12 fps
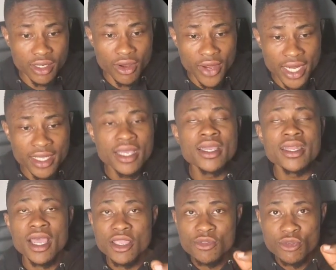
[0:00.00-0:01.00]
All right,
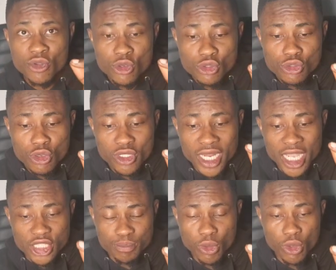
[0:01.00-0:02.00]
now if you go to your
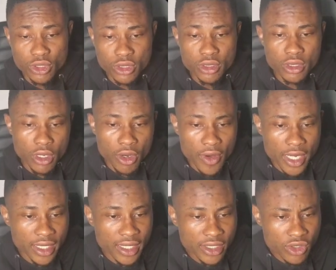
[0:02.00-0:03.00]
dashboard, all right,
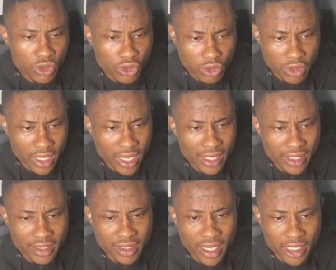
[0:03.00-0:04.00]
let's go to
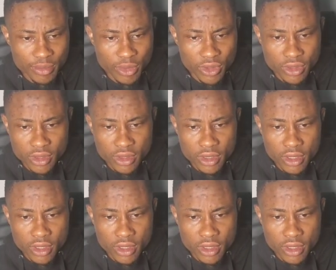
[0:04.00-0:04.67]
Layeredge dashboard.